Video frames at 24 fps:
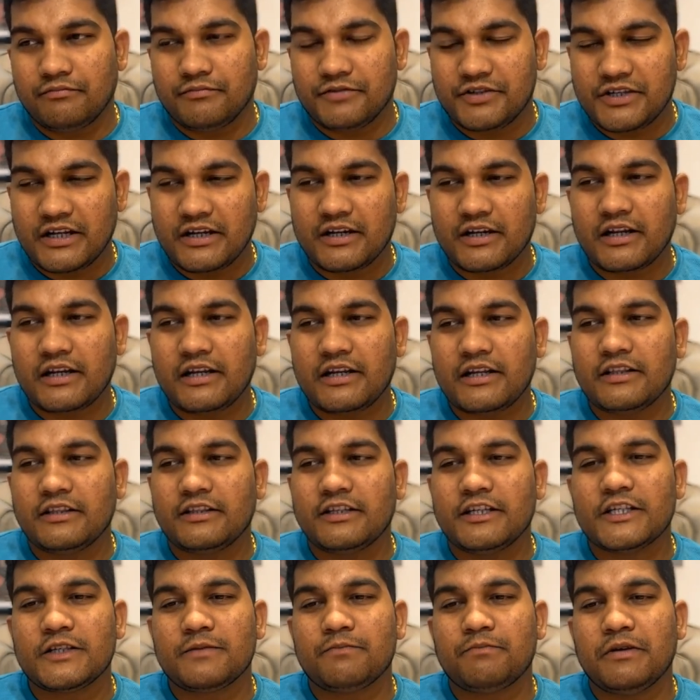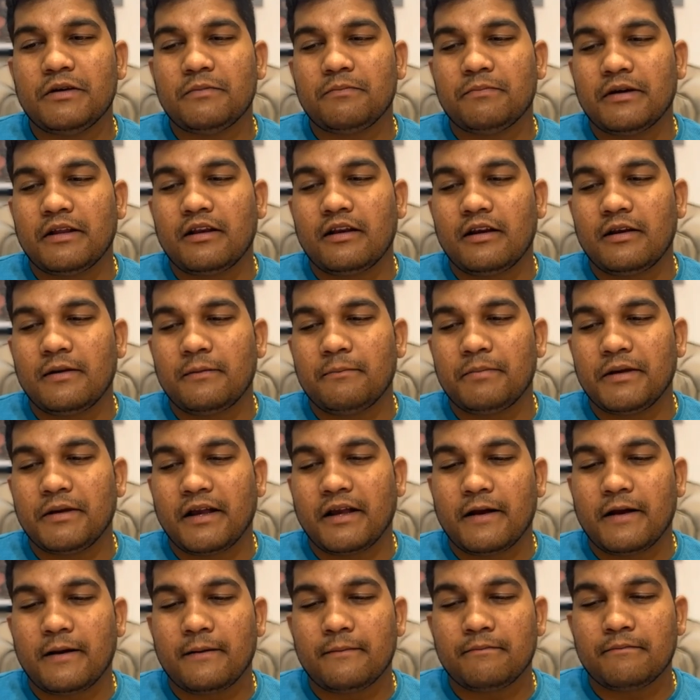generally, these people
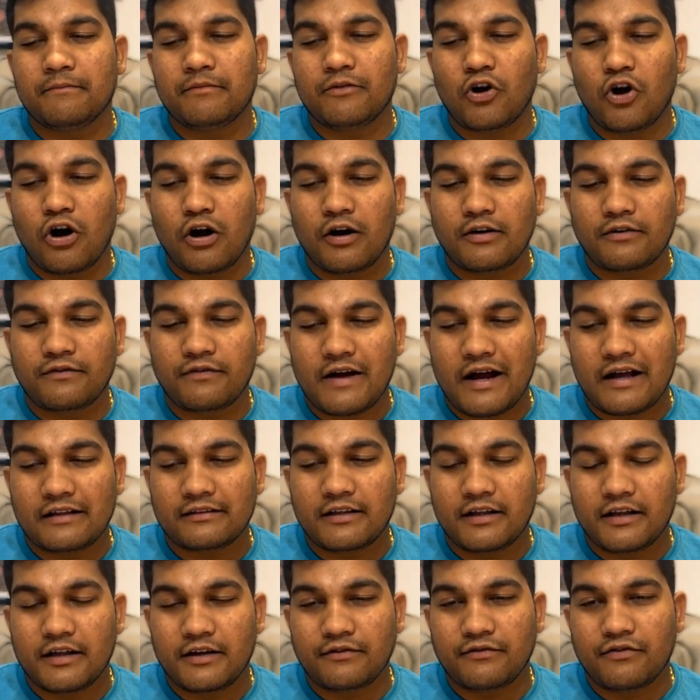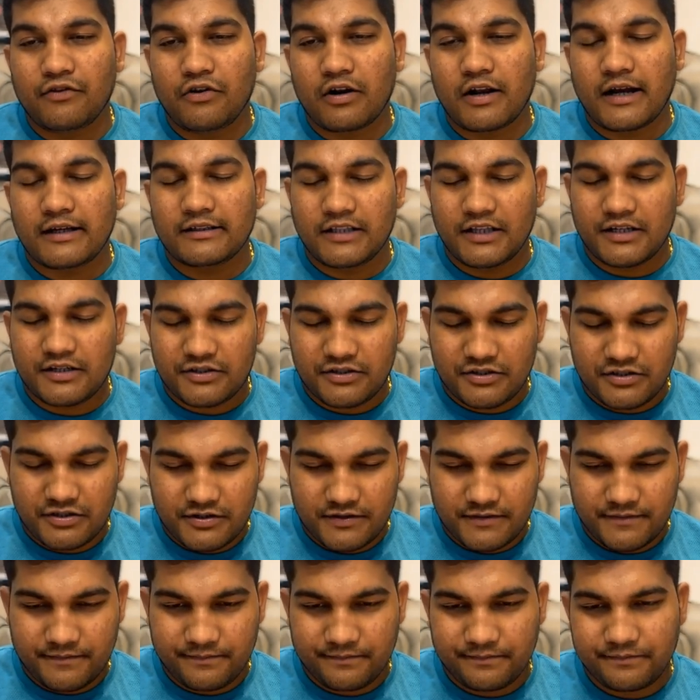become godfather for
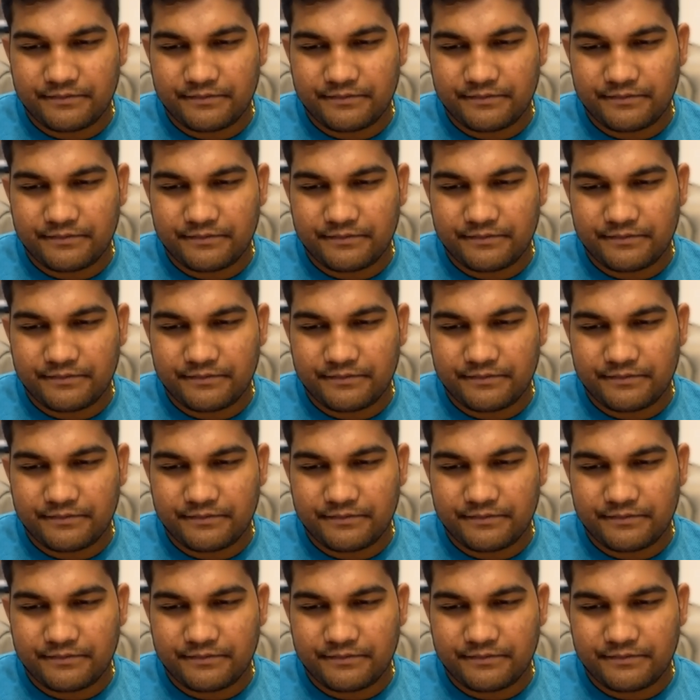others.